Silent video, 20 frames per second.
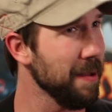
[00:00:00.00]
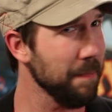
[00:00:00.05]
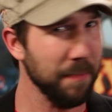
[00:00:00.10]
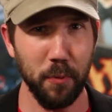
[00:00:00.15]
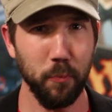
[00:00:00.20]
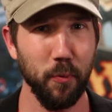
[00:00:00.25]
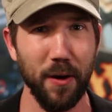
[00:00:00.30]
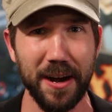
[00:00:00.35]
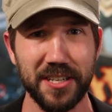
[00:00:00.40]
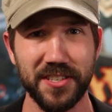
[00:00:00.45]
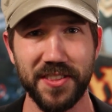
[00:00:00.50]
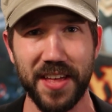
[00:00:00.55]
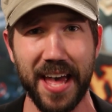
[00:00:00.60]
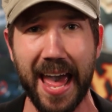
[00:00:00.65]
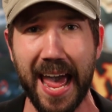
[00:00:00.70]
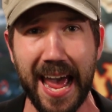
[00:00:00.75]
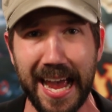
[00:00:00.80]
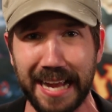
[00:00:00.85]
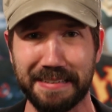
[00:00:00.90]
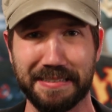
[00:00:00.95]
But where's the
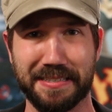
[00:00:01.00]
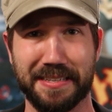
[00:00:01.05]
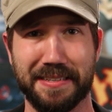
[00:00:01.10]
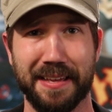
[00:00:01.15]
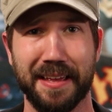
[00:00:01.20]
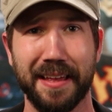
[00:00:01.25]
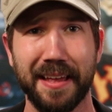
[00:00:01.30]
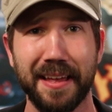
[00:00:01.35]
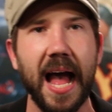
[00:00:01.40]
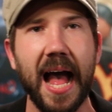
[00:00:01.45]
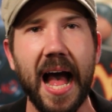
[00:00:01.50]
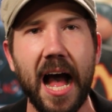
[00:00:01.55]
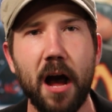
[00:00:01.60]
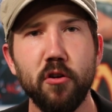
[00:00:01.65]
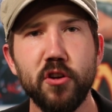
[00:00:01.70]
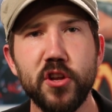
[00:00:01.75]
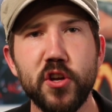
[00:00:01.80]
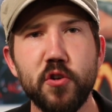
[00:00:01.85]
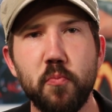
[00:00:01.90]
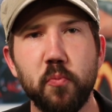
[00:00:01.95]
haste?
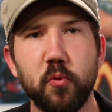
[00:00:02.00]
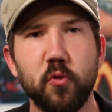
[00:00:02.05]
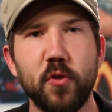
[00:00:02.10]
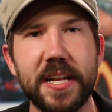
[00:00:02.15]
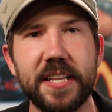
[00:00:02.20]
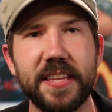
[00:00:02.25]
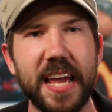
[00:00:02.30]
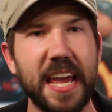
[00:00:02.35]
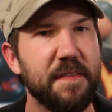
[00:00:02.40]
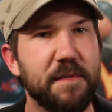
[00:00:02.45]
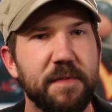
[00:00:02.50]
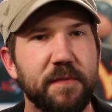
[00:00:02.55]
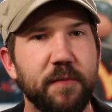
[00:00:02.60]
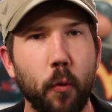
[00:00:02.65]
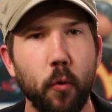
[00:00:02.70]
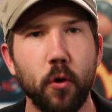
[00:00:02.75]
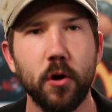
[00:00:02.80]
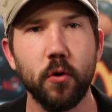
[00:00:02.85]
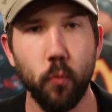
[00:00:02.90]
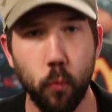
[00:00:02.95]
How do you print a
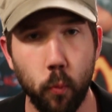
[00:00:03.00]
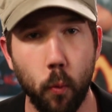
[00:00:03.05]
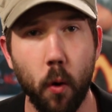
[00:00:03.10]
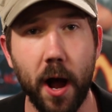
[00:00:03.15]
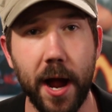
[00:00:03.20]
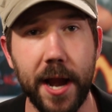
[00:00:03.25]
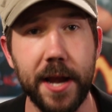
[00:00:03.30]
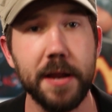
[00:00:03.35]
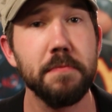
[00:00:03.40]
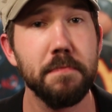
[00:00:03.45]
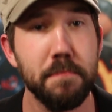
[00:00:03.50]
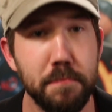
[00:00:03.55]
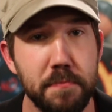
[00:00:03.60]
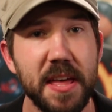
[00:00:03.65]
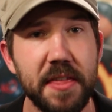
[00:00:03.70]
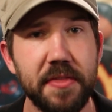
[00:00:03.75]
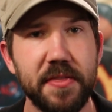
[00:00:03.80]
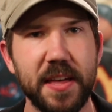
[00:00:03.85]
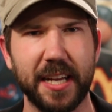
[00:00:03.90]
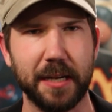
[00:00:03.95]
4-1
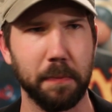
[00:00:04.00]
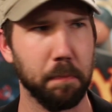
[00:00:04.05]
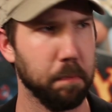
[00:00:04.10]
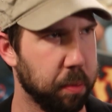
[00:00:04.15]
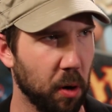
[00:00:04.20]
mythic